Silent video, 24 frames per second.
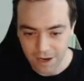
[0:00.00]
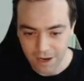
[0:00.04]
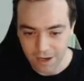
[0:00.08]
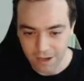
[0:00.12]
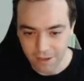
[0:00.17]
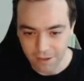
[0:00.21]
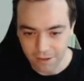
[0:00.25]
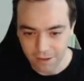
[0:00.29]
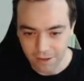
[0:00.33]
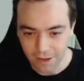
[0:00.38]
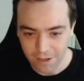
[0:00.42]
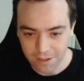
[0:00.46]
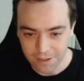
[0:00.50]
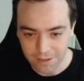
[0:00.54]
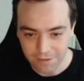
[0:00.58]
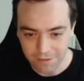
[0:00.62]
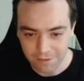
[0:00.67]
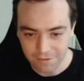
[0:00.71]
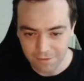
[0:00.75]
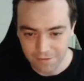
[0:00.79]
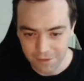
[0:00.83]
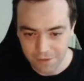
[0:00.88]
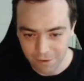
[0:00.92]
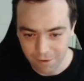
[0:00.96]
Lots
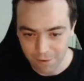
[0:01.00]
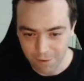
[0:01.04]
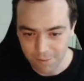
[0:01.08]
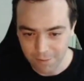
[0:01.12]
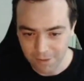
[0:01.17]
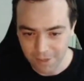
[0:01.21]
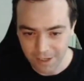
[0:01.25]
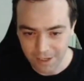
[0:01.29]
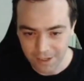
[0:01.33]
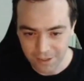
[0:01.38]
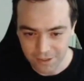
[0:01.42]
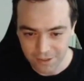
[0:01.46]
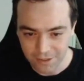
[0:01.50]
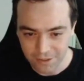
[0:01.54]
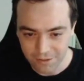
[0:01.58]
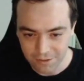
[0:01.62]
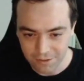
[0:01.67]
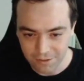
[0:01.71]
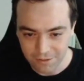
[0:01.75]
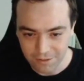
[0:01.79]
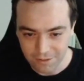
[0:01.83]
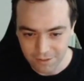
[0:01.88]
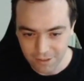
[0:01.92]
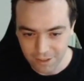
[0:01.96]
of newer players
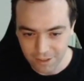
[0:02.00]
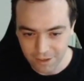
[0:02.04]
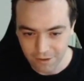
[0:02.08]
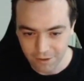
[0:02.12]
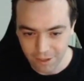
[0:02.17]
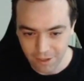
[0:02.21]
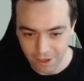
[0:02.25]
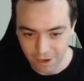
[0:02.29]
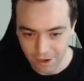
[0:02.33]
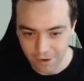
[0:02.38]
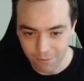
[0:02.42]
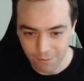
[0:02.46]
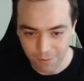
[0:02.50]
go like, oh,